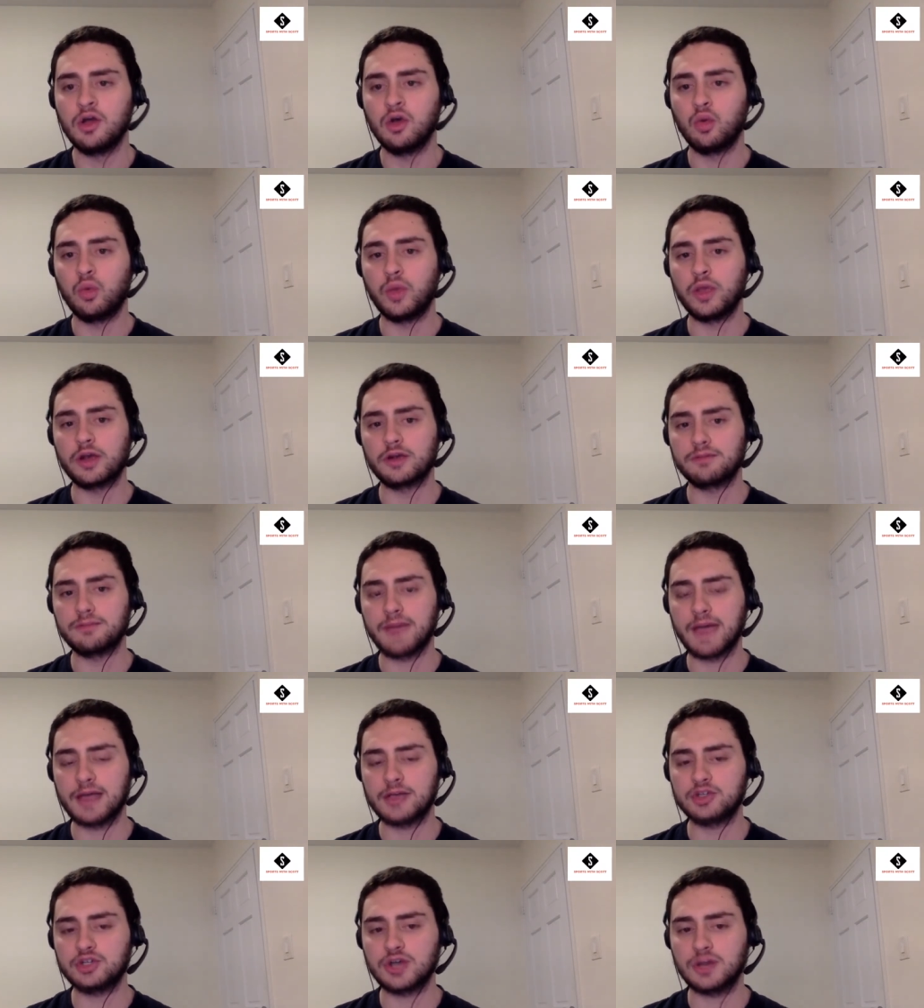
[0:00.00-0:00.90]
Weird
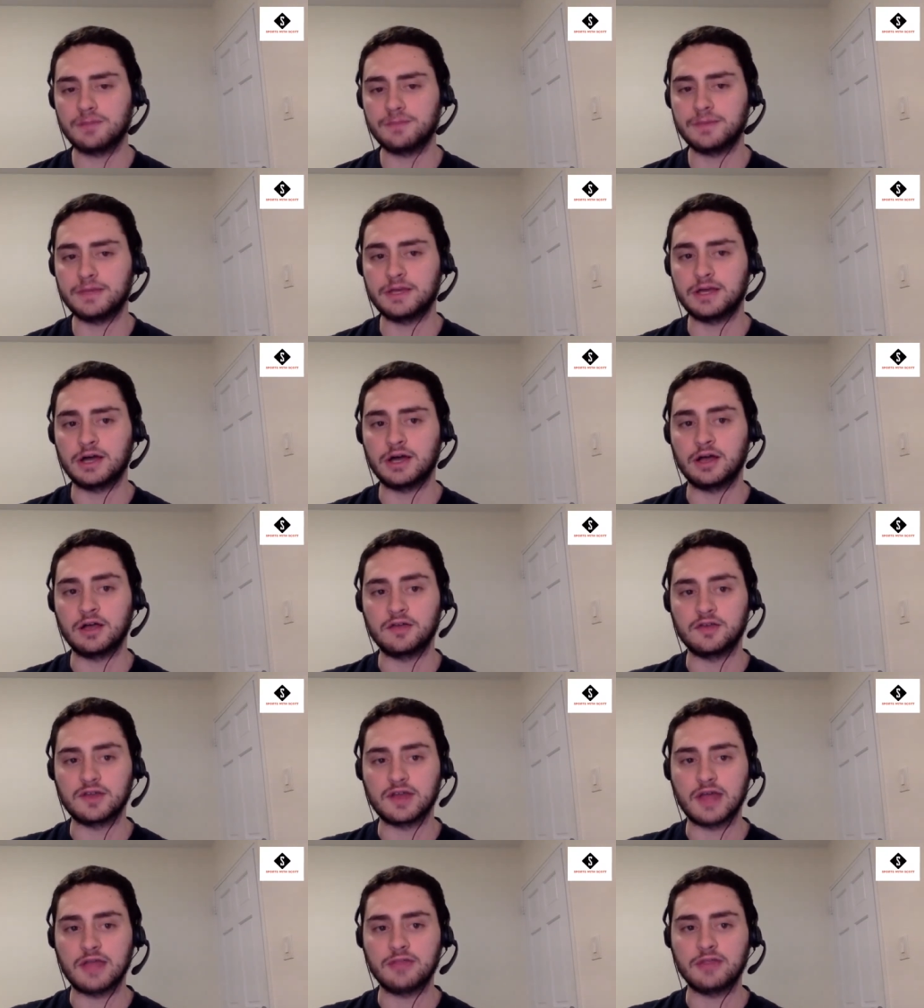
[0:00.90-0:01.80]
matchup
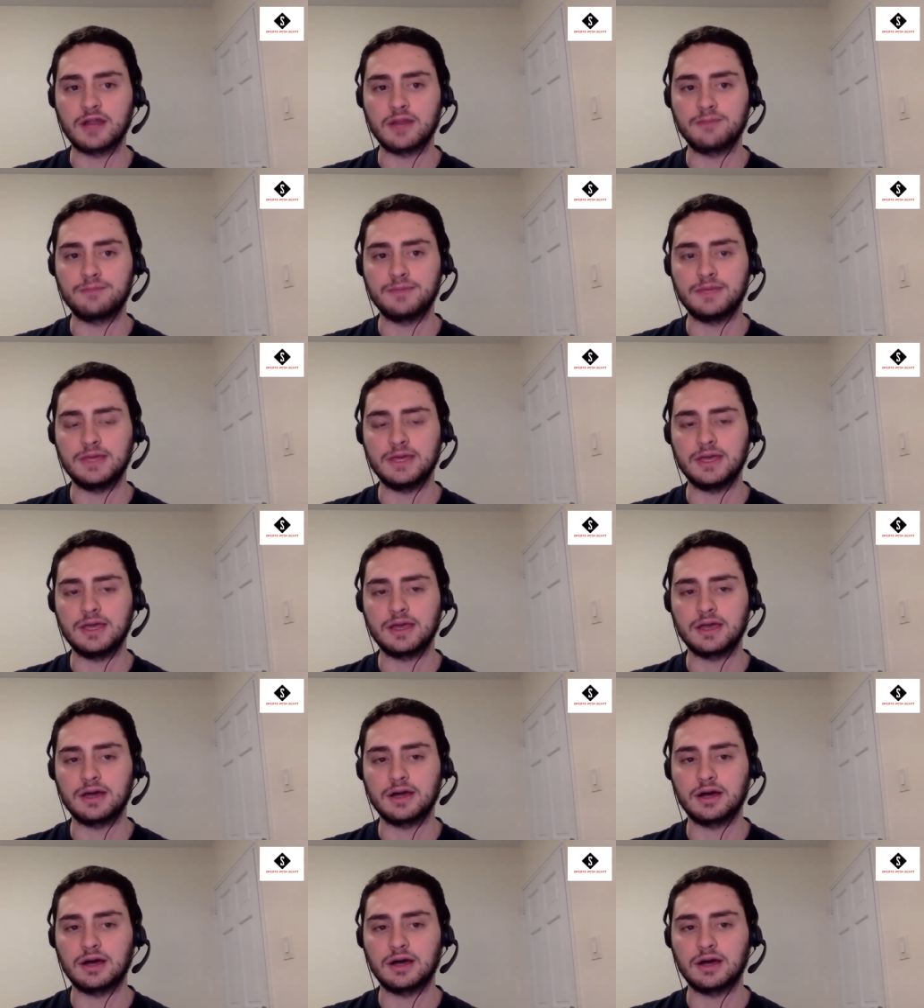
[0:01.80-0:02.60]
because it ended up being